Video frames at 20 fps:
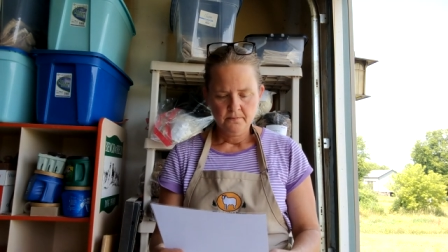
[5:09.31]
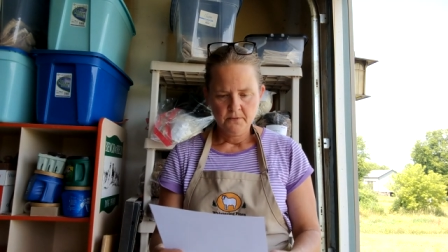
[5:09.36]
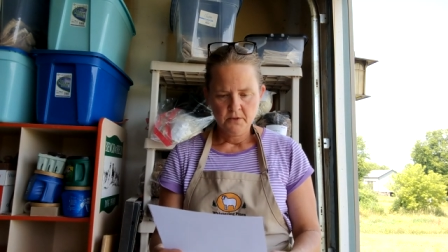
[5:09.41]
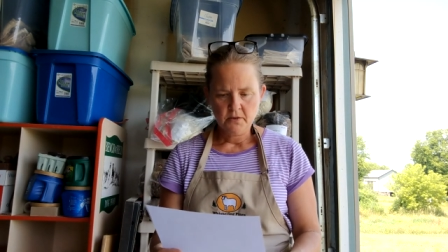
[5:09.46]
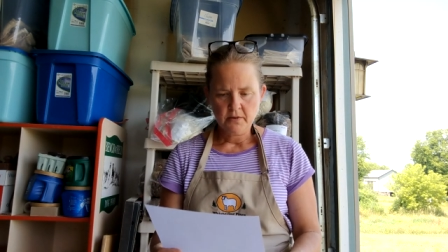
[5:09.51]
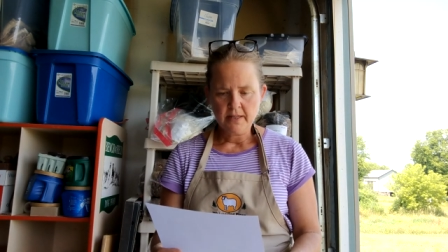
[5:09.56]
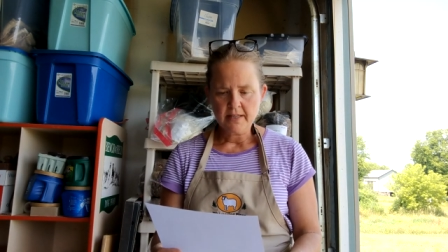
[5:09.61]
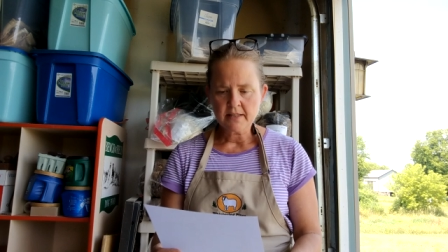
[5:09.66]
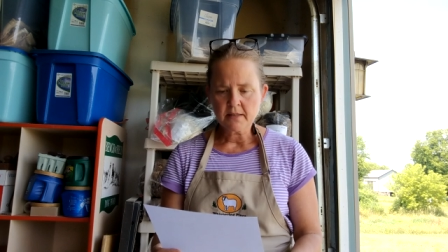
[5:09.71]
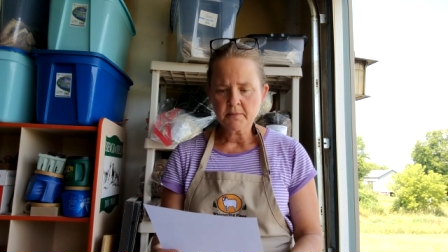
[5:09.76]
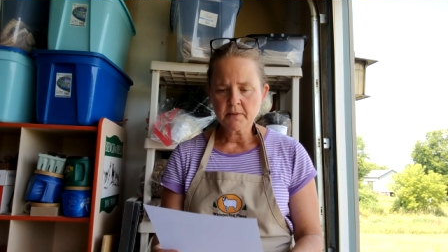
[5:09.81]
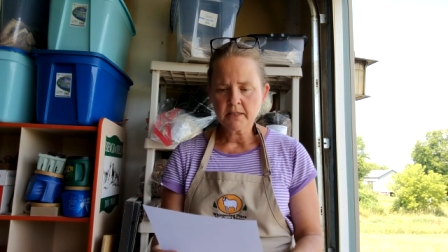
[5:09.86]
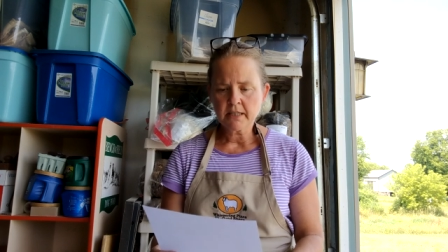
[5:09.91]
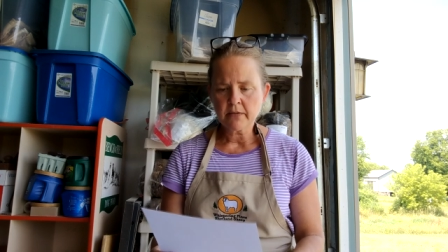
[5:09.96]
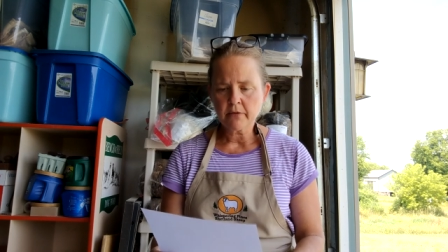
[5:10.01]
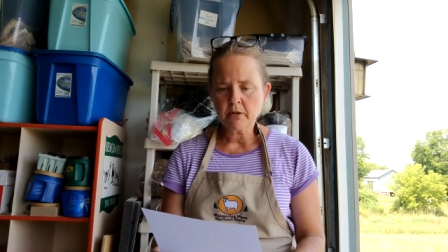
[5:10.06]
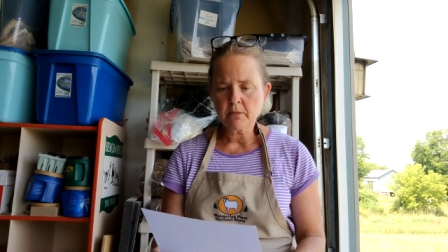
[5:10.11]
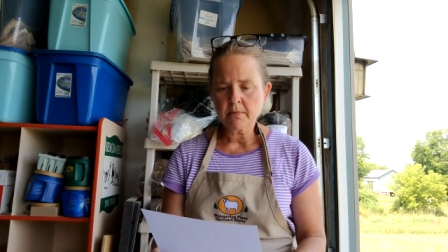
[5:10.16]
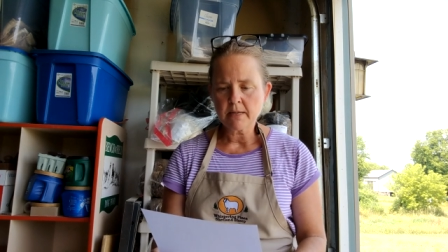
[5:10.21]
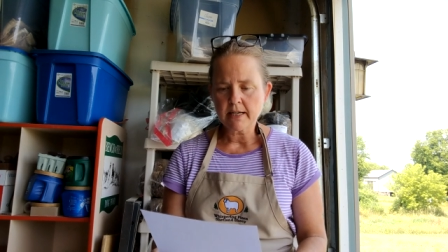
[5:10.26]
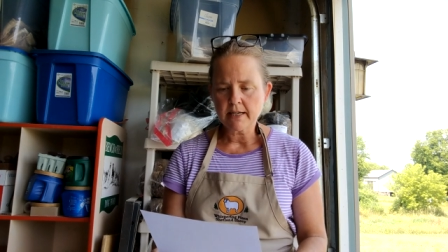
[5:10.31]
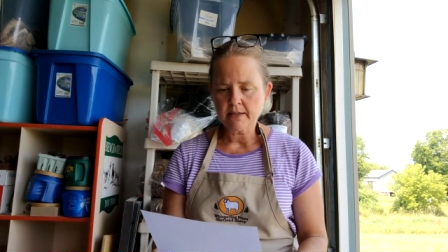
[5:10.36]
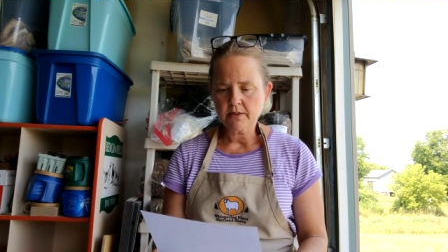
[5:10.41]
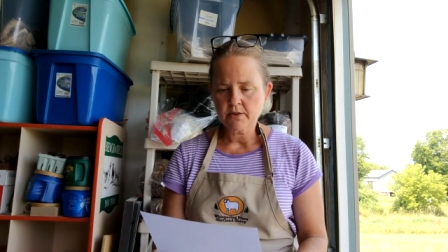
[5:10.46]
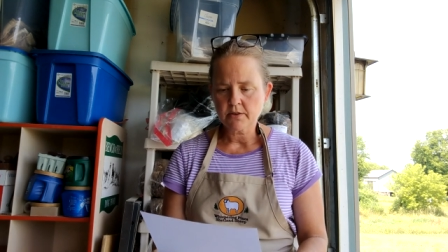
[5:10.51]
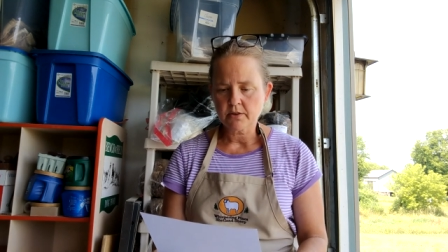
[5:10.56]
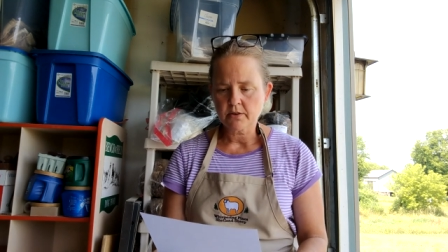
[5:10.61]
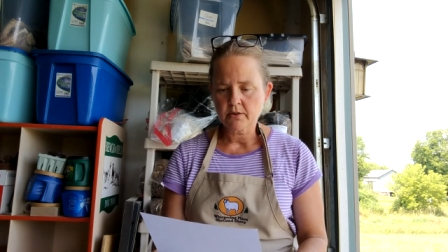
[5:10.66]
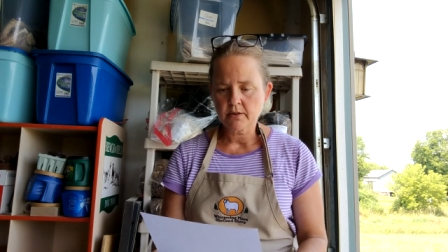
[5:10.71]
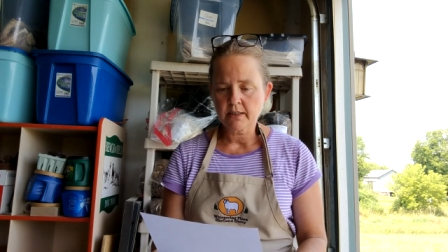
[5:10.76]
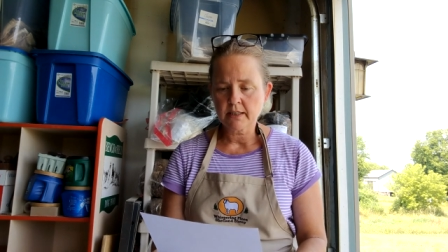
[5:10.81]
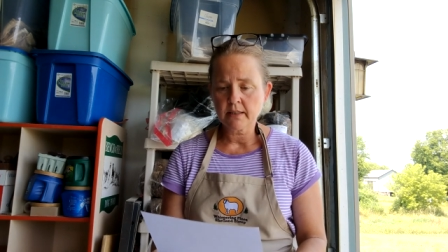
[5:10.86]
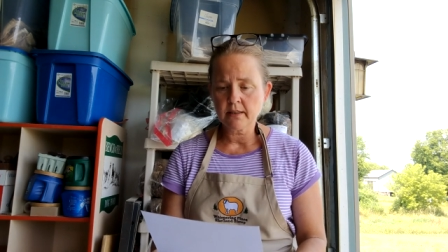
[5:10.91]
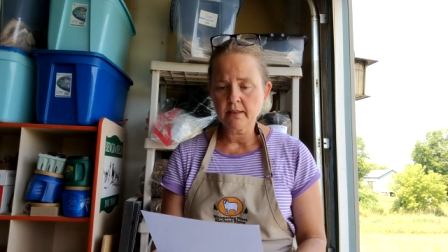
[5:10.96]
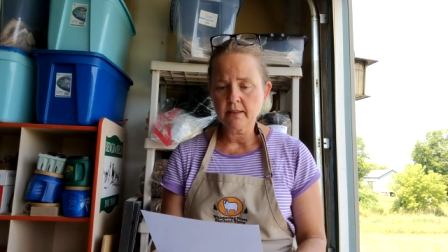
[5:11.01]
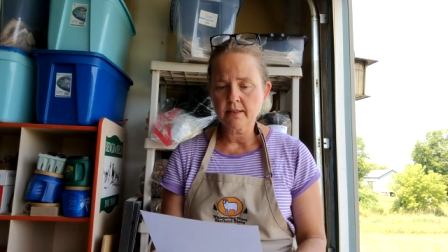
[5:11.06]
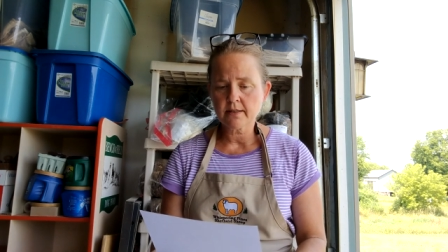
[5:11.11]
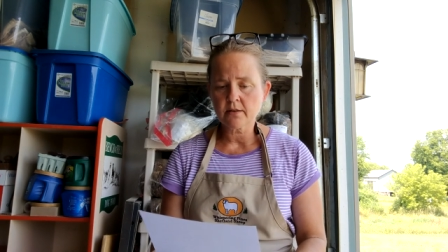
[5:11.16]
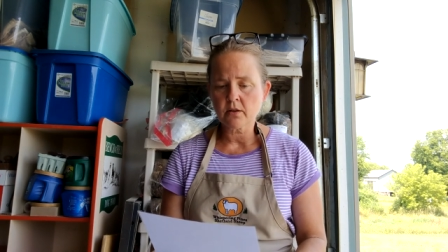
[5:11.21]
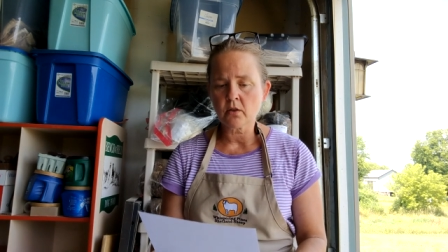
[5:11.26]
so that's something that we monitor.
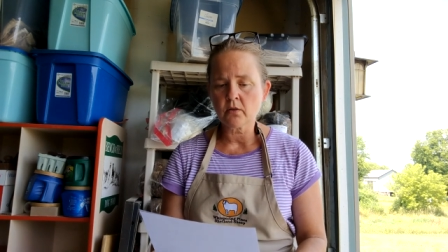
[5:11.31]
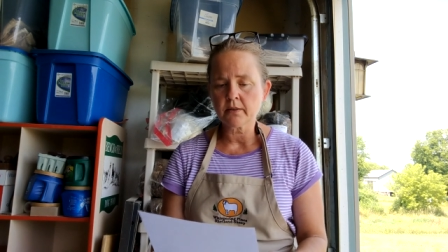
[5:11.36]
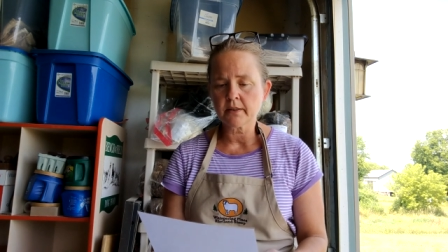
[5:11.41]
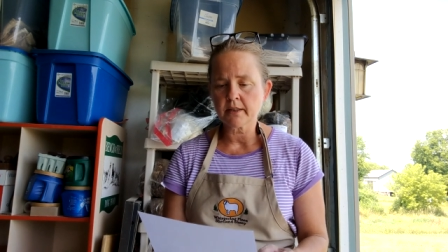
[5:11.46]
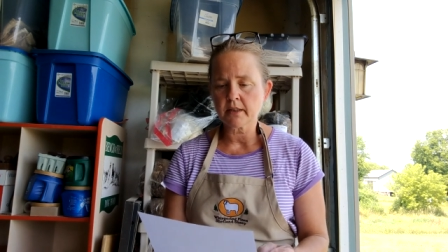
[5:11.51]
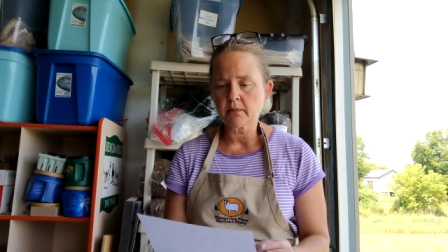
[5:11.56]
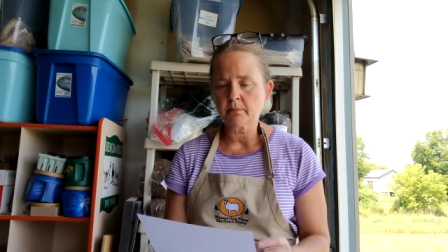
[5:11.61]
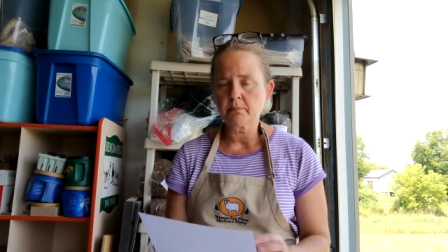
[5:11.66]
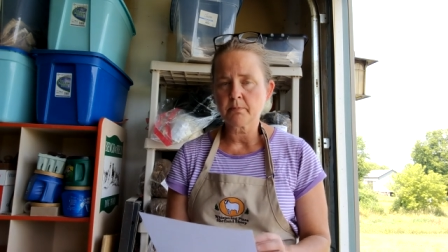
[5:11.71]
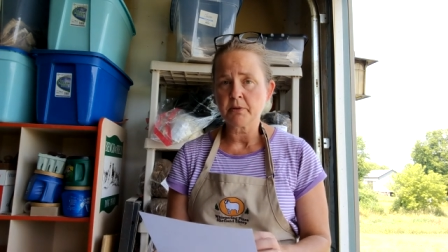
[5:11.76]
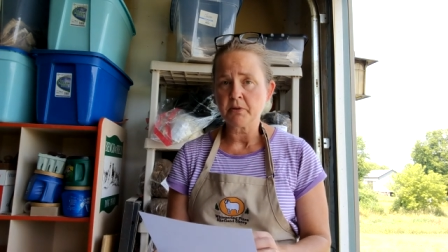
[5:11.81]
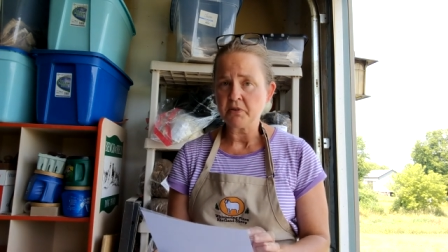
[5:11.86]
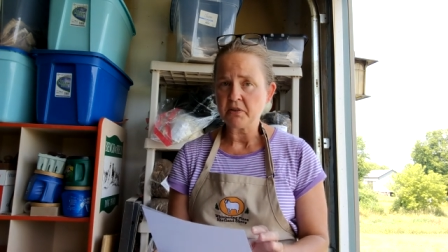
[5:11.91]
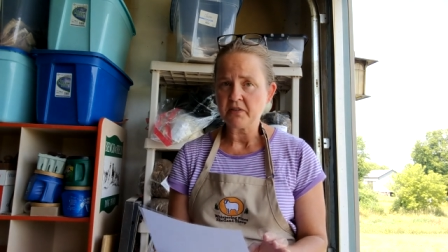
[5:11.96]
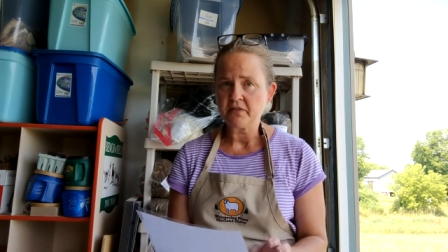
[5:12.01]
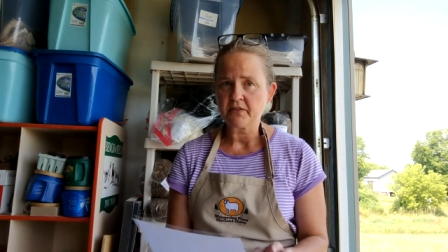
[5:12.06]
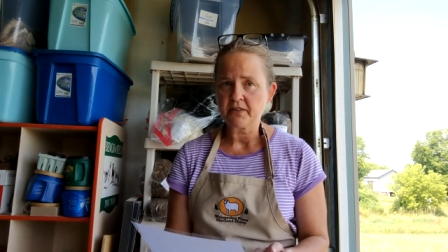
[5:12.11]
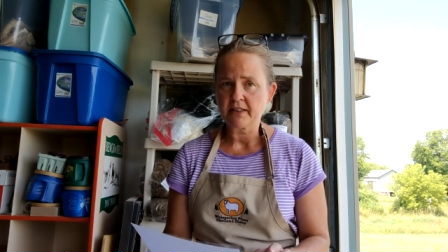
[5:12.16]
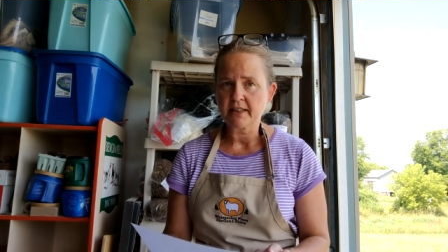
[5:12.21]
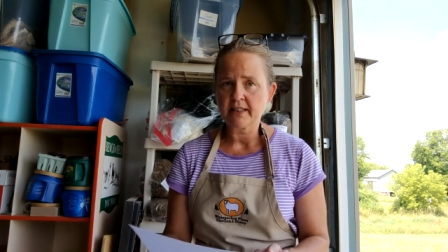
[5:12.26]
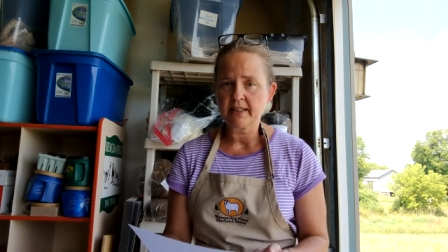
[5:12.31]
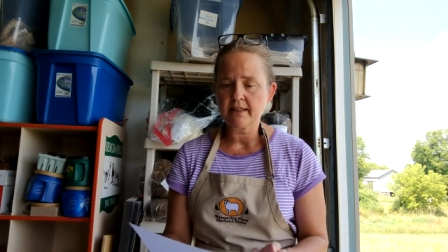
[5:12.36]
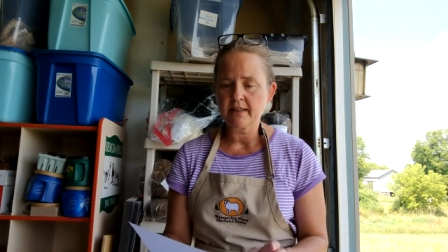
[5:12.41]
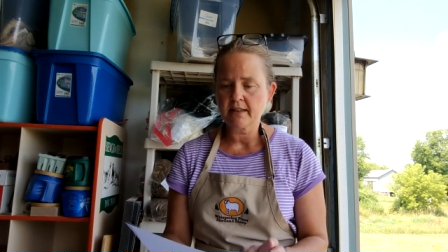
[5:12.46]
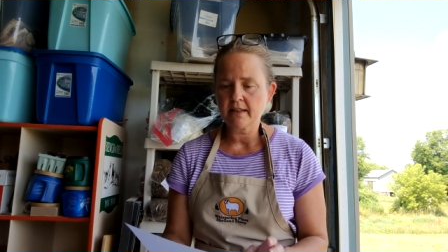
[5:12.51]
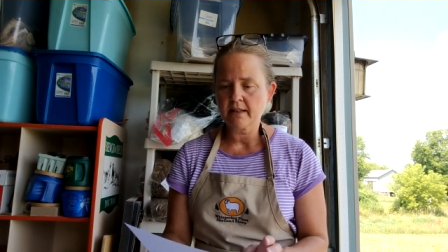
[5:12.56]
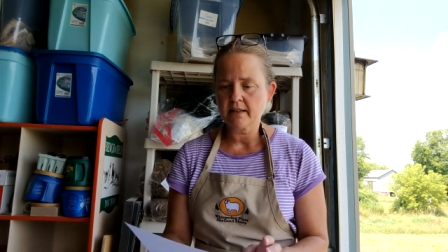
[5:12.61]
Gilly is holding up beautifully.